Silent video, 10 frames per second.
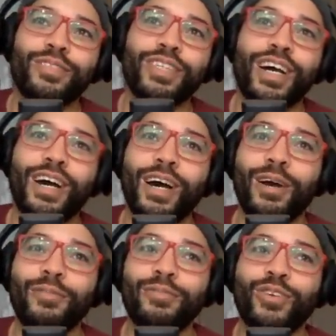
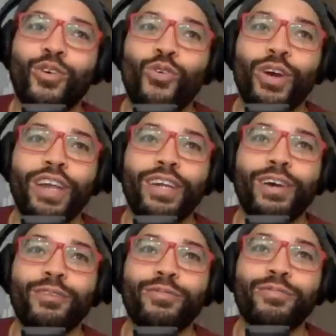uh, coin
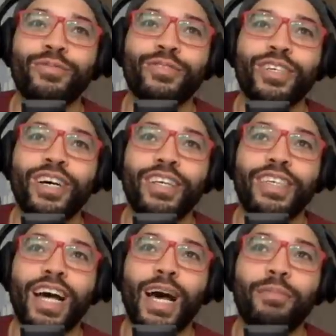of
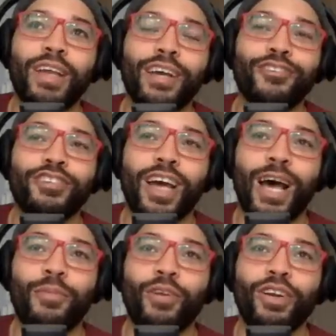adopt not
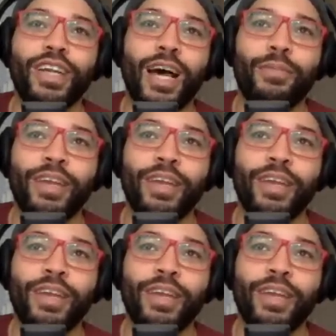shop or adopting